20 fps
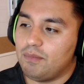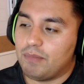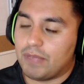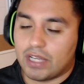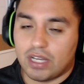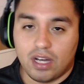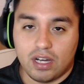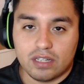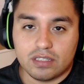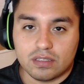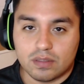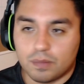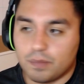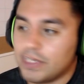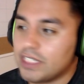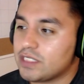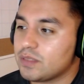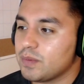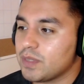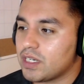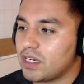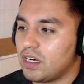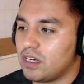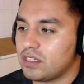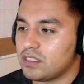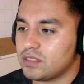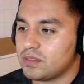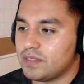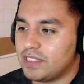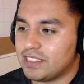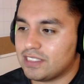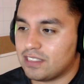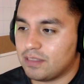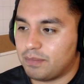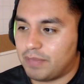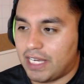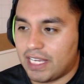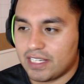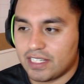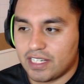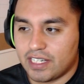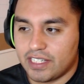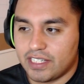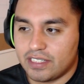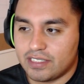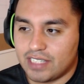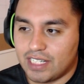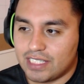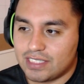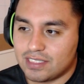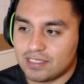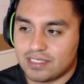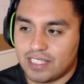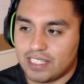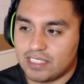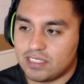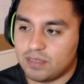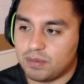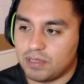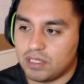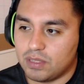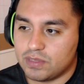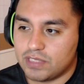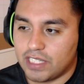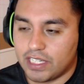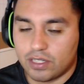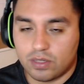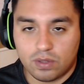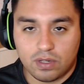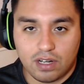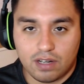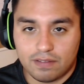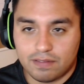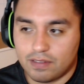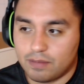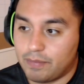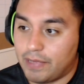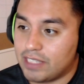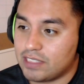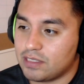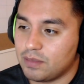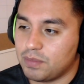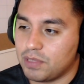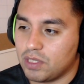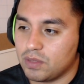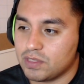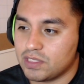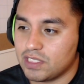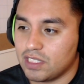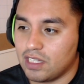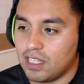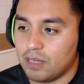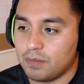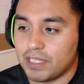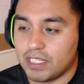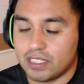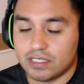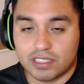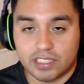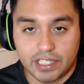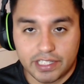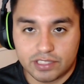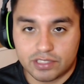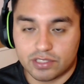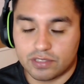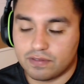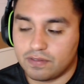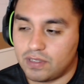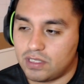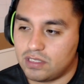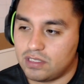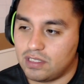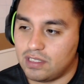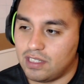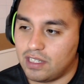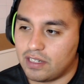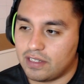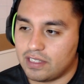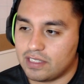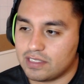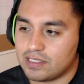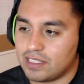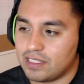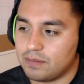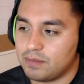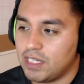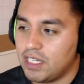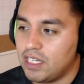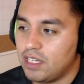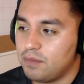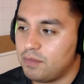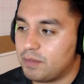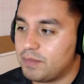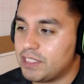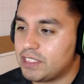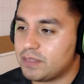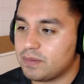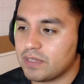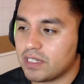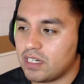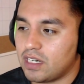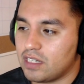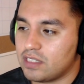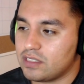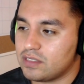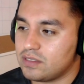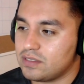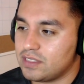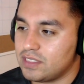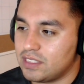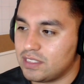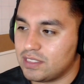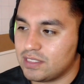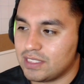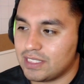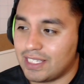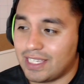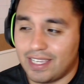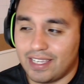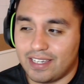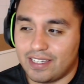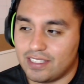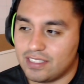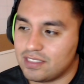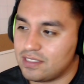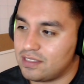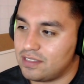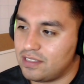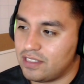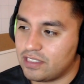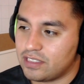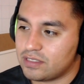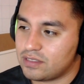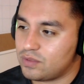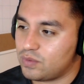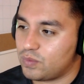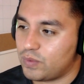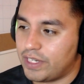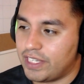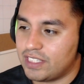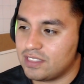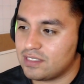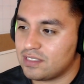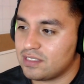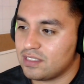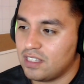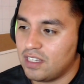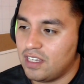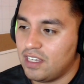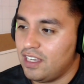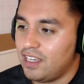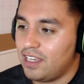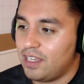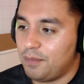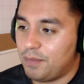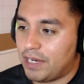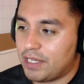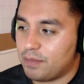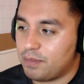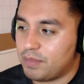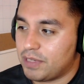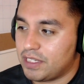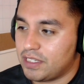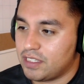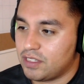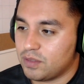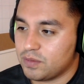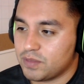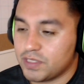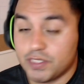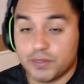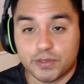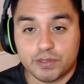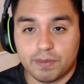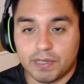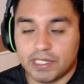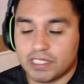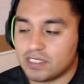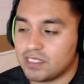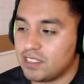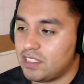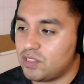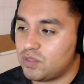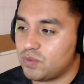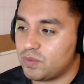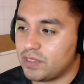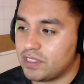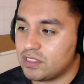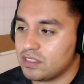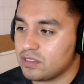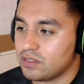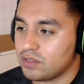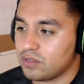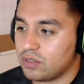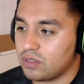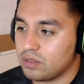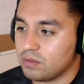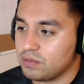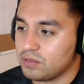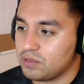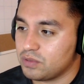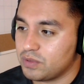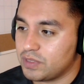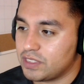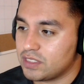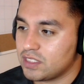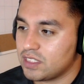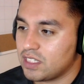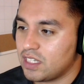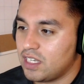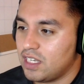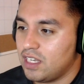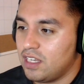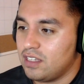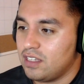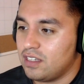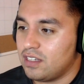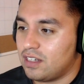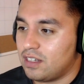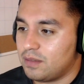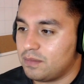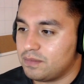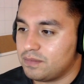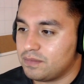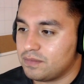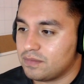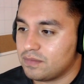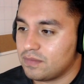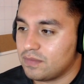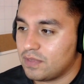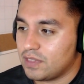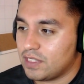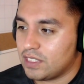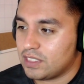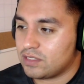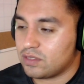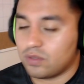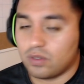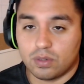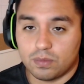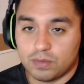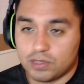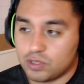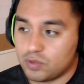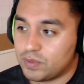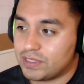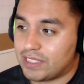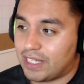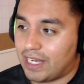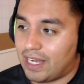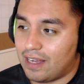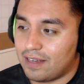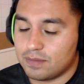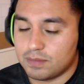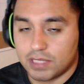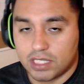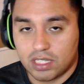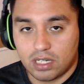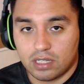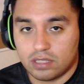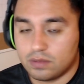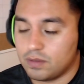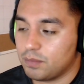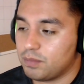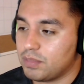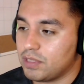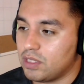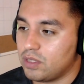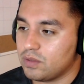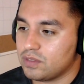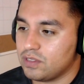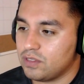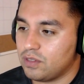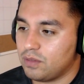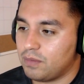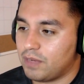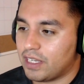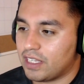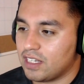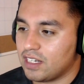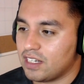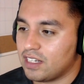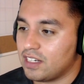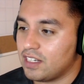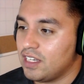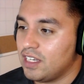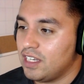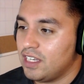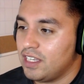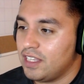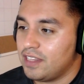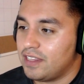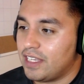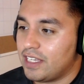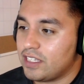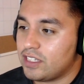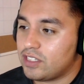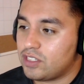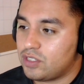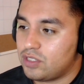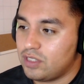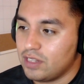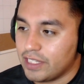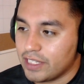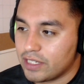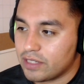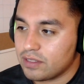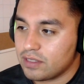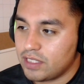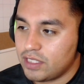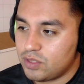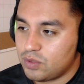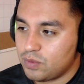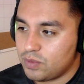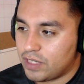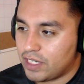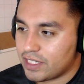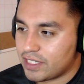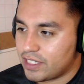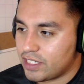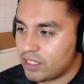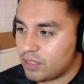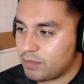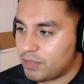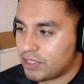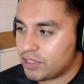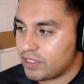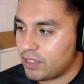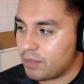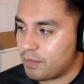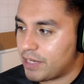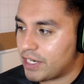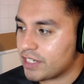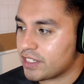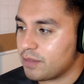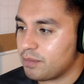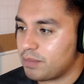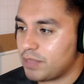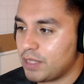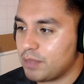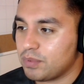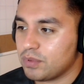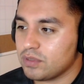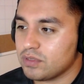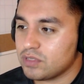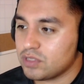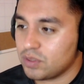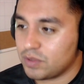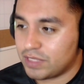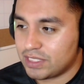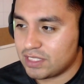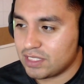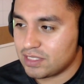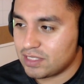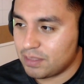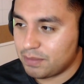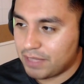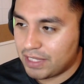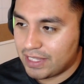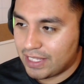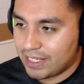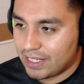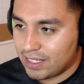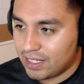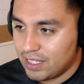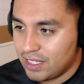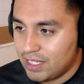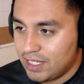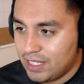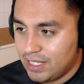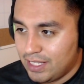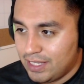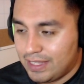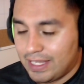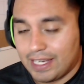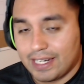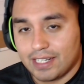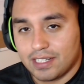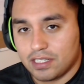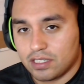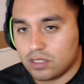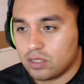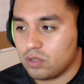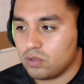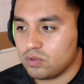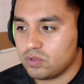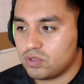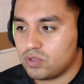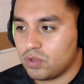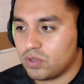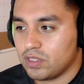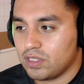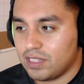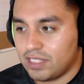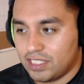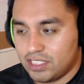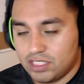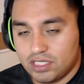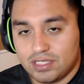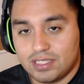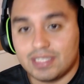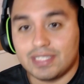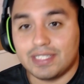McConnell. Mitch McConnell is a bad guy here, not just Nancy Pelosi. I go off on Nancy Pelosi a lot because it is her fault a lot of the time. But Mitch McConnell is, again, it's they're twins, in my opinion. No disrespect to any twins. These are horrible twins. Um, That's a horrible twin to have, McConnell and Pelosi. Oh my God. They literally do not care about the American people. So this is something that that at a closed door lunch